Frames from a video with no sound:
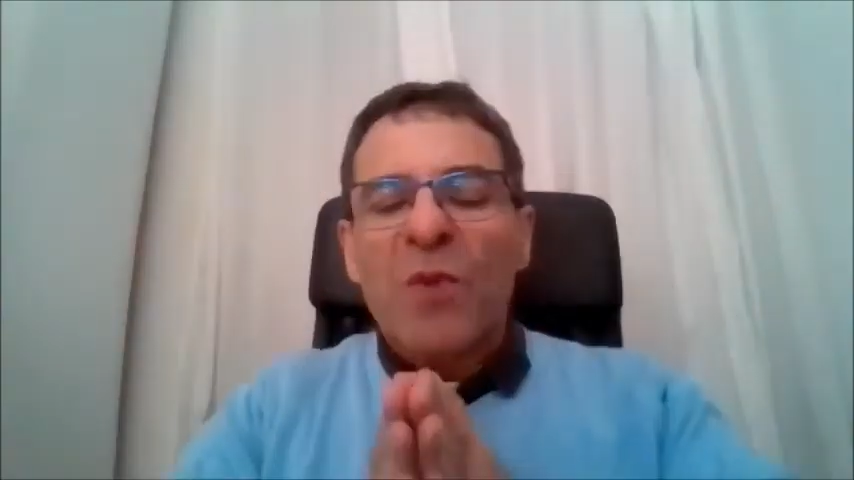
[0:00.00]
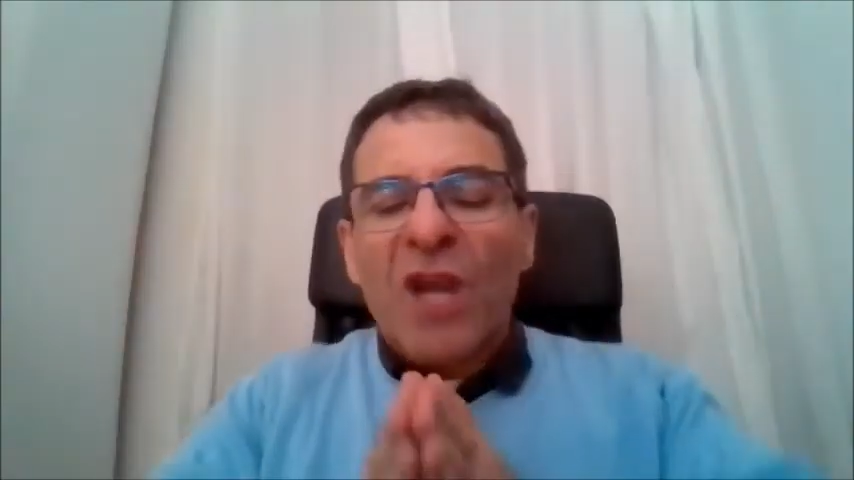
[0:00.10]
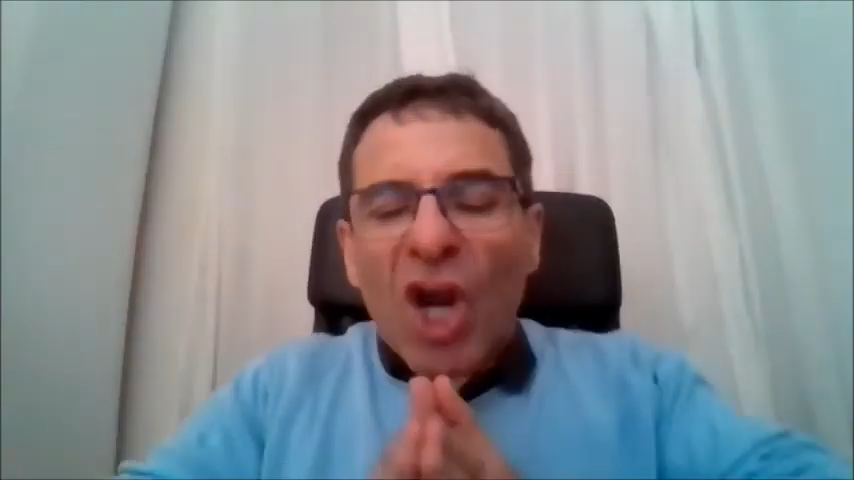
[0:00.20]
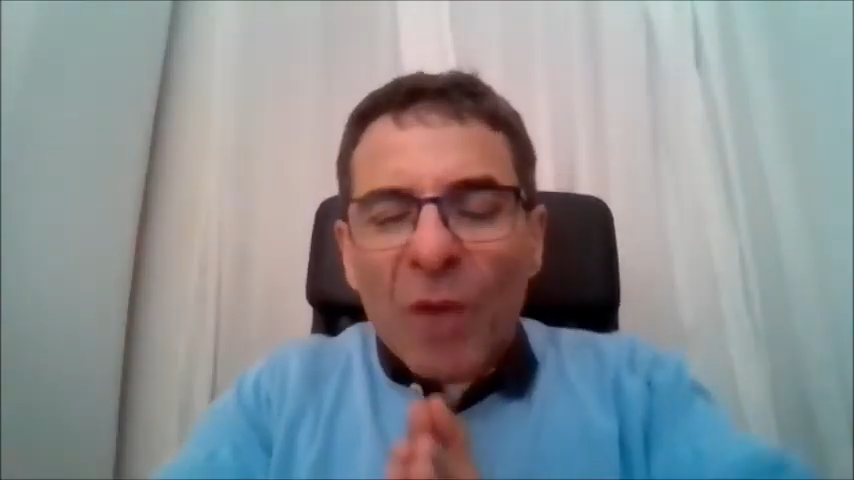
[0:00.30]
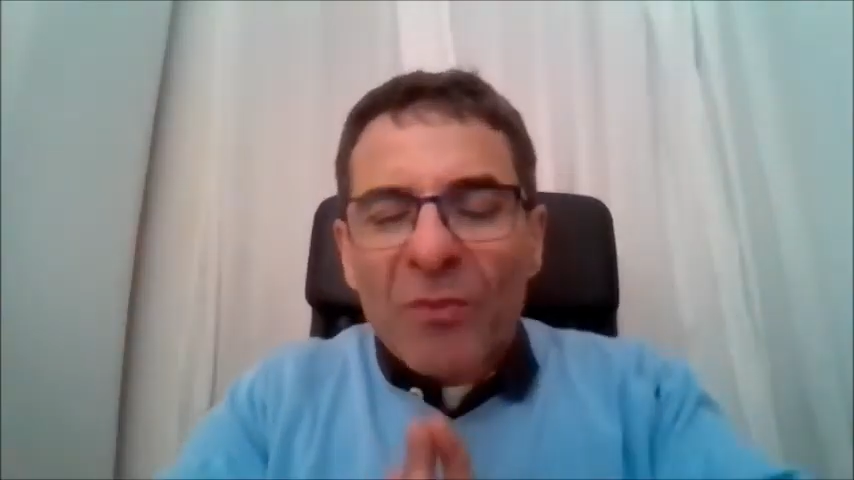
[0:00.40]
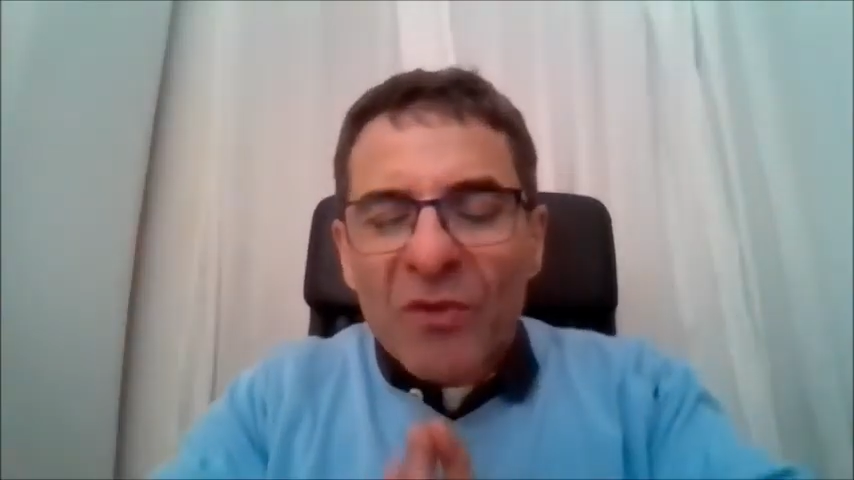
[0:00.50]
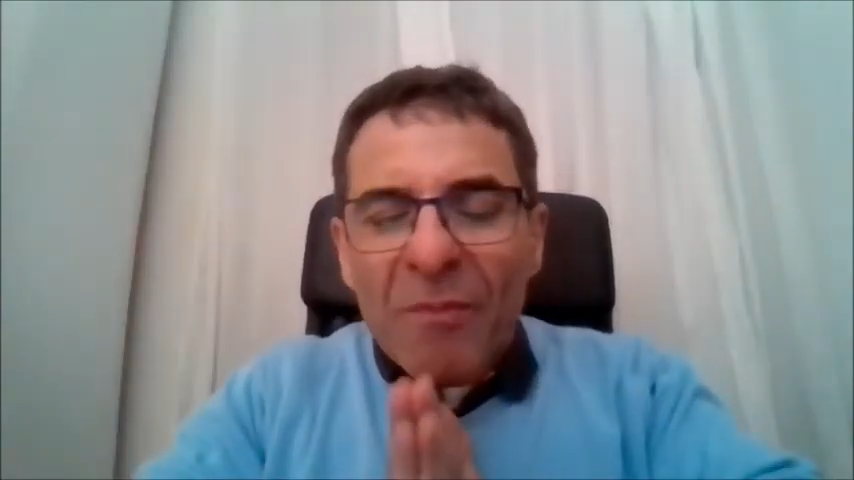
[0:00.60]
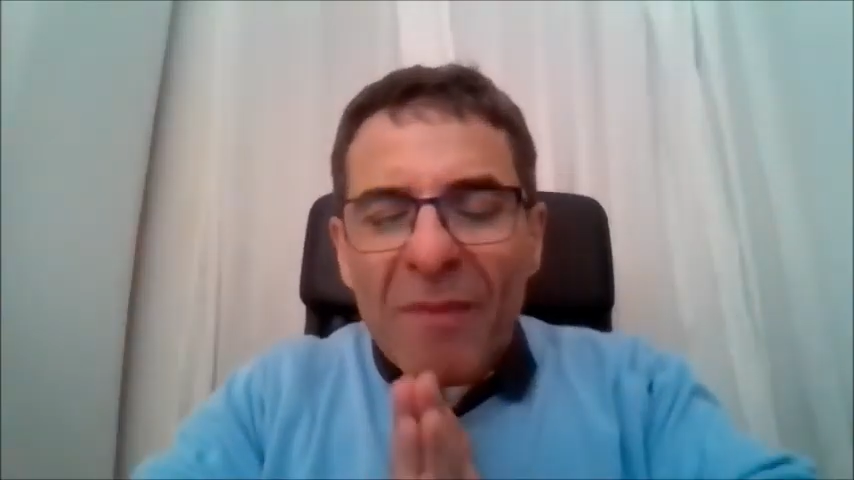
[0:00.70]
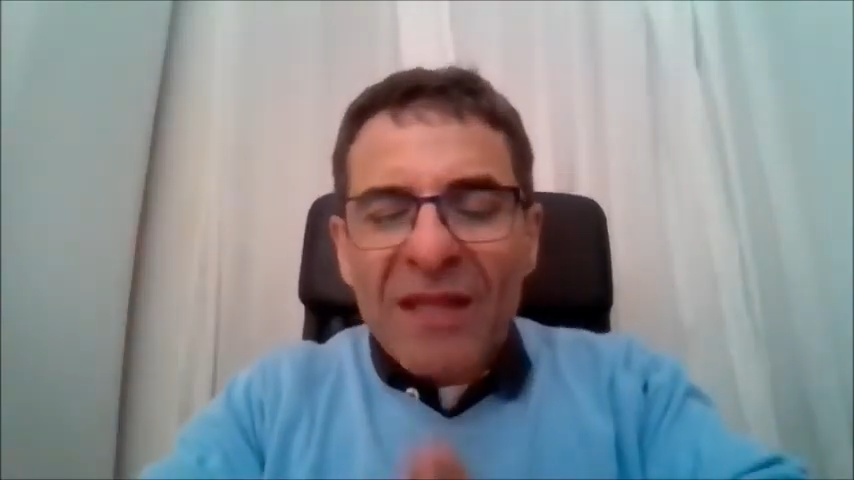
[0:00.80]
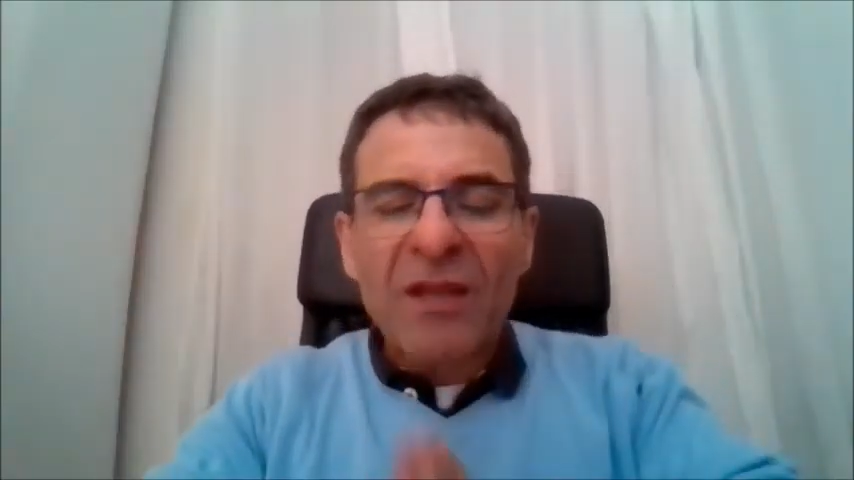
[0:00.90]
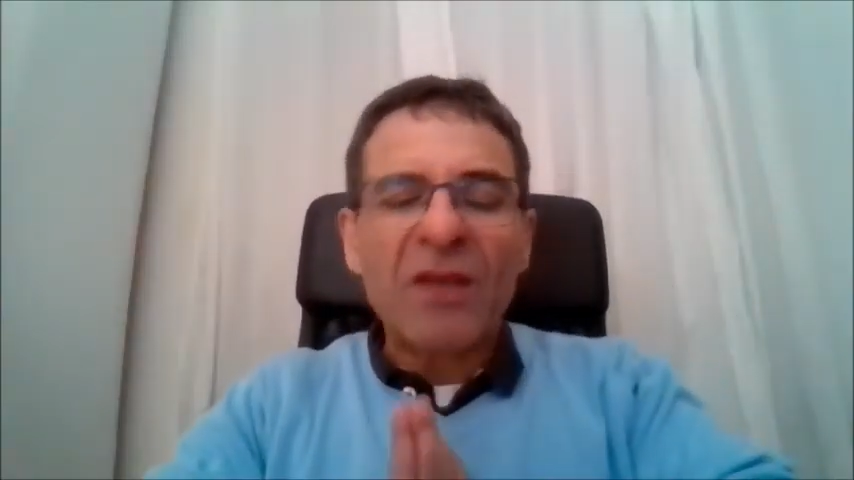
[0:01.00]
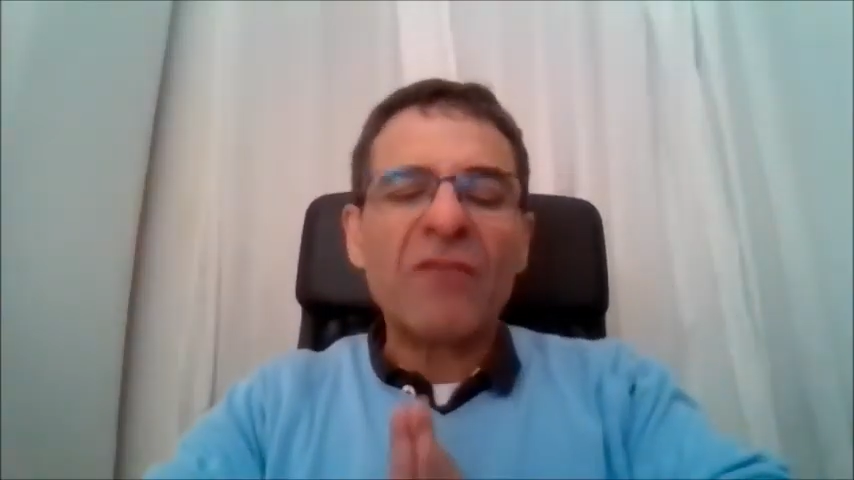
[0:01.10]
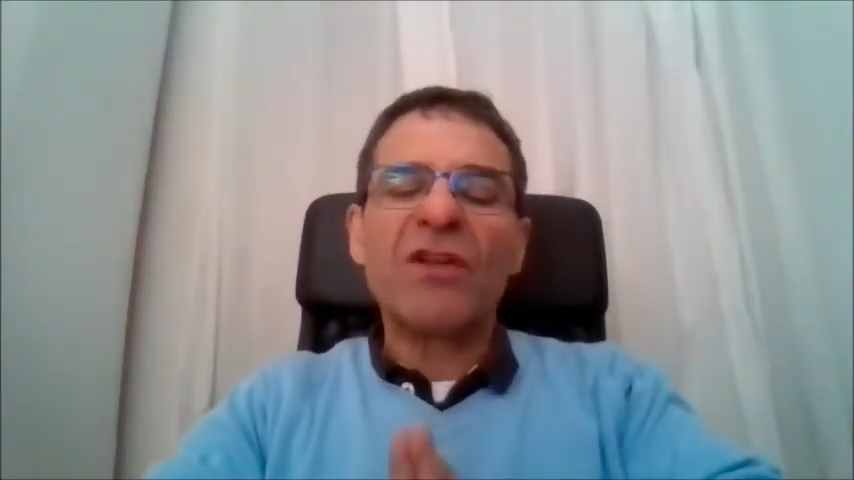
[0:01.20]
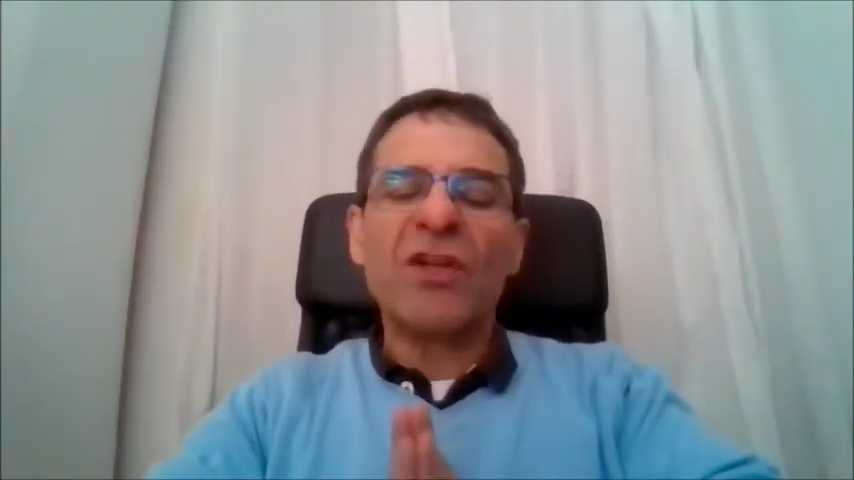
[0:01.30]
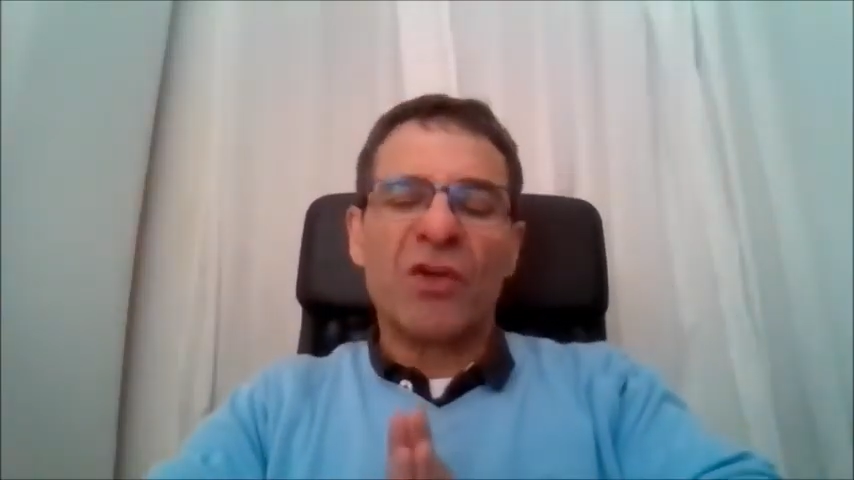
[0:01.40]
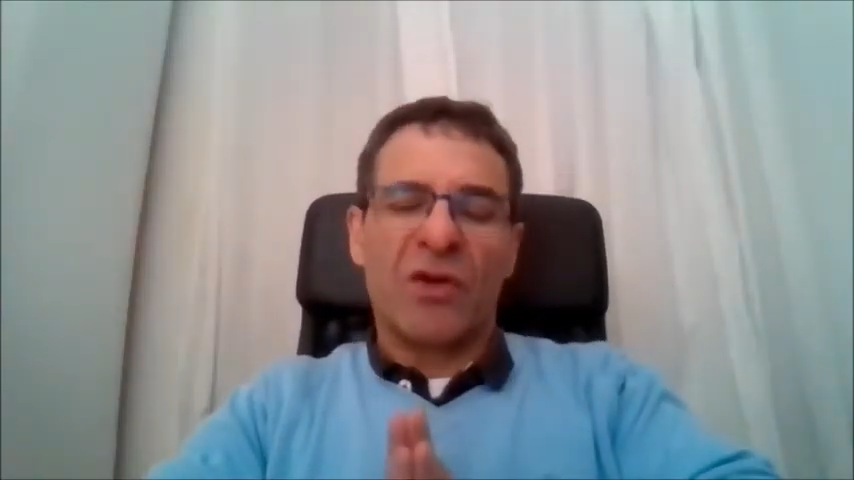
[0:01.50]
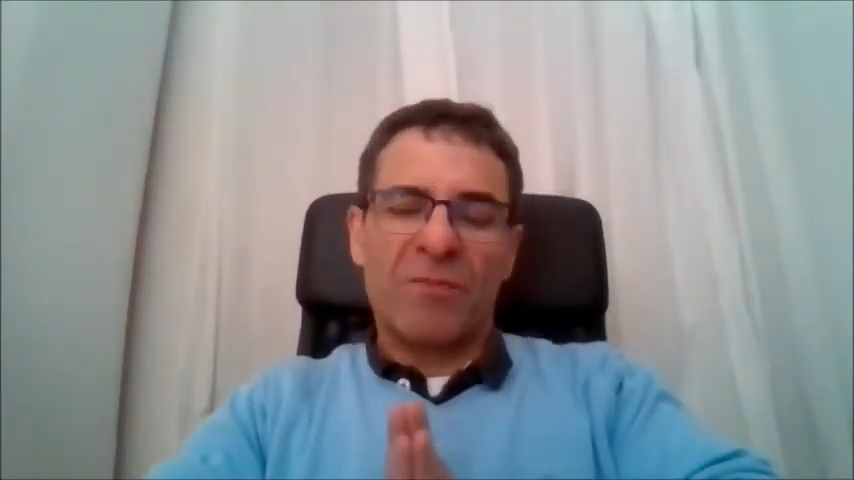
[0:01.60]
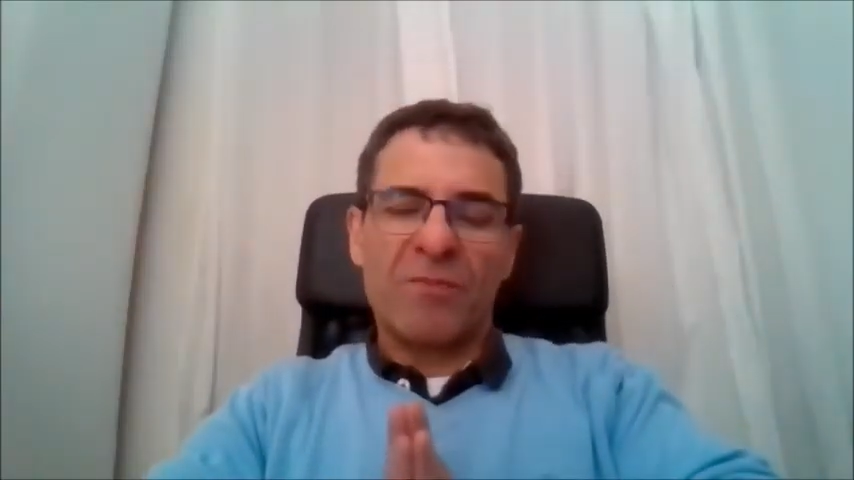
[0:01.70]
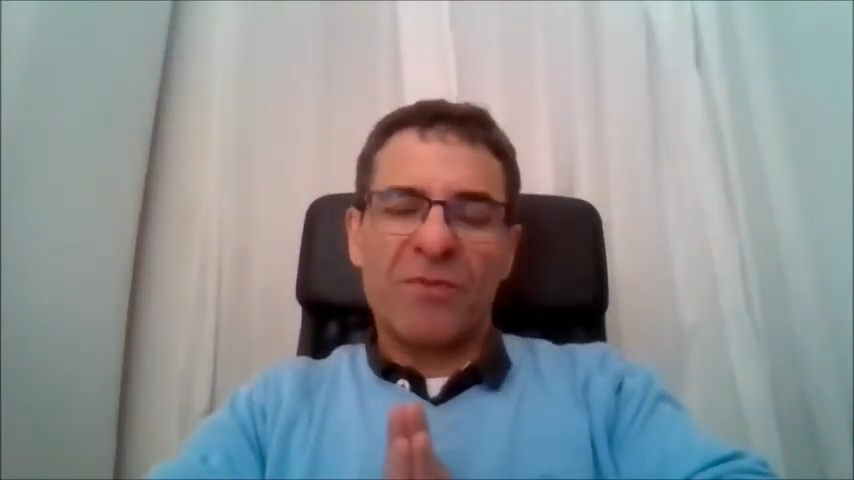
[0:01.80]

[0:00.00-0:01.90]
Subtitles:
we come to medieval Europe